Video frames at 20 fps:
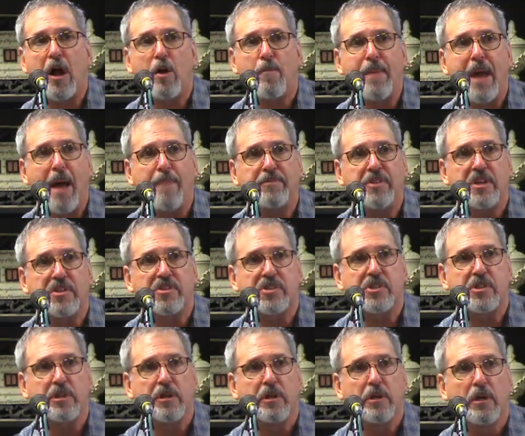Baptist.
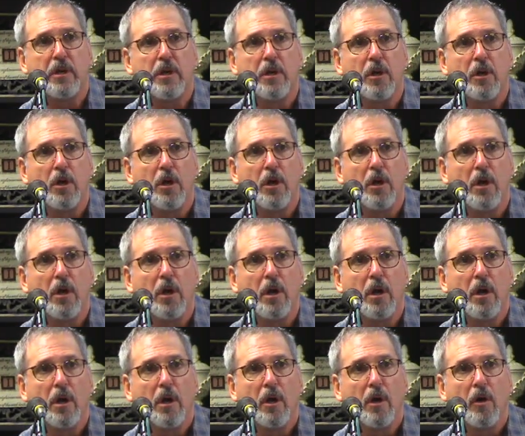
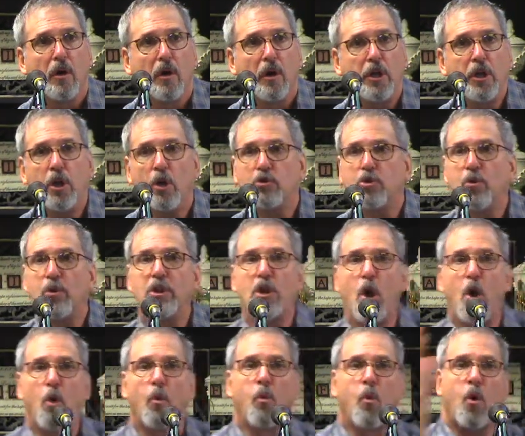doing the
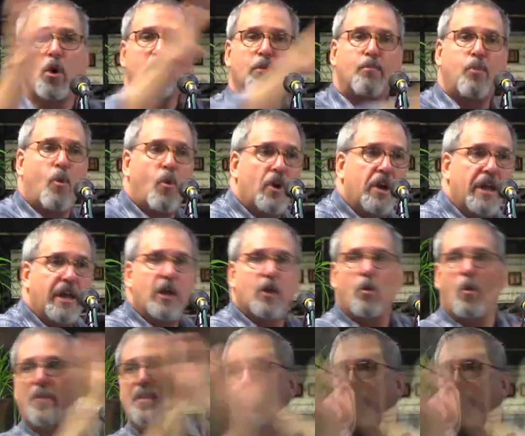whole waterboarding and all that